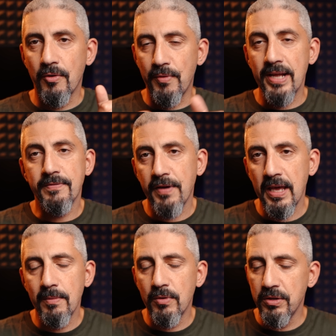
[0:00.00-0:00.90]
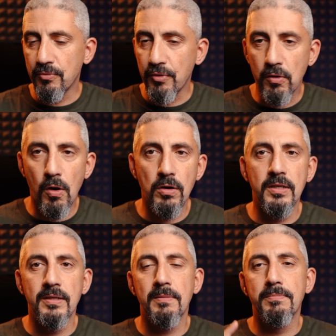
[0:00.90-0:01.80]
red frame when you're
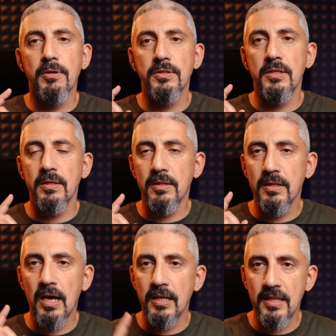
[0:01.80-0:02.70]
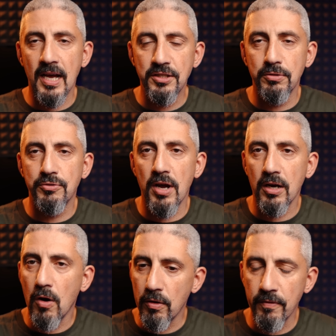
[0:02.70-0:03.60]
recording, they brought the touch-to-track
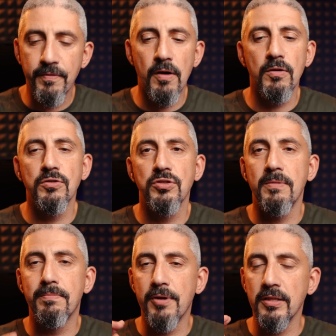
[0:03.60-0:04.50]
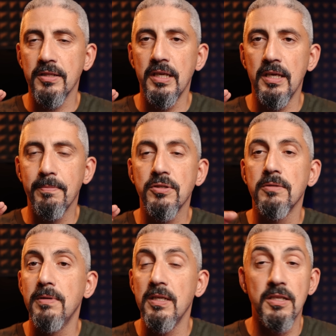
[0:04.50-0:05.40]
autofocus, they brought the
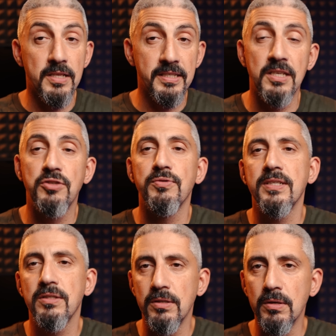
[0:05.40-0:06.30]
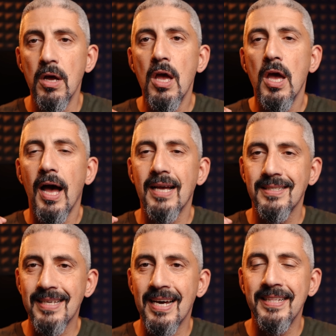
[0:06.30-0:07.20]
possibility on the X-H2S to
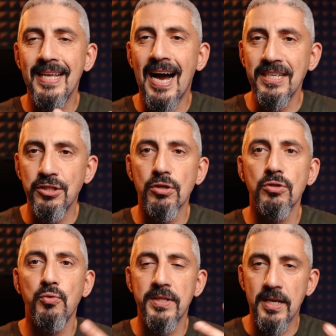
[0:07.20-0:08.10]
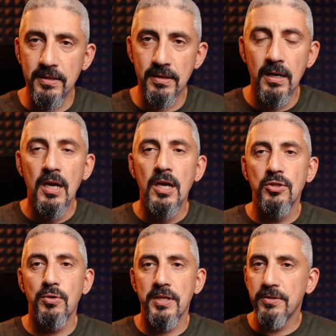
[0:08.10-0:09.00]
assign the ISO
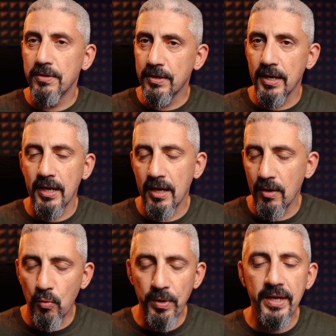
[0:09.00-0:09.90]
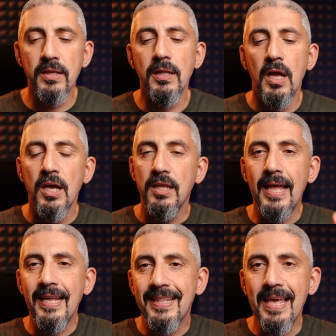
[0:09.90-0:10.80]
to another wheel.
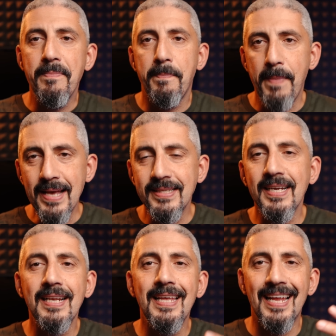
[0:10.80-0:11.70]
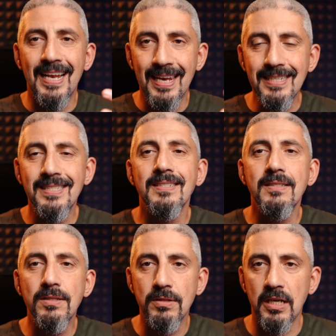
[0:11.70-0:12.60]
They basically
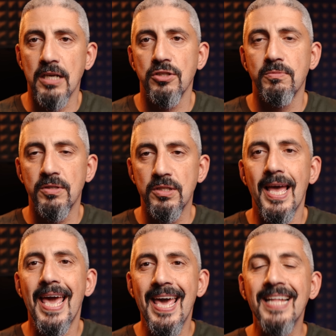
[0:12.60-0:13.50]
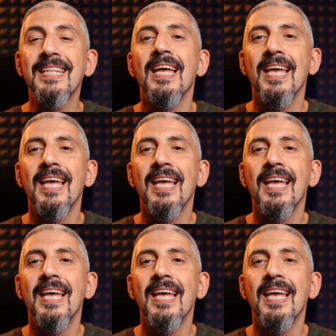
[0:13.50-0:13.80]
listen to the customers and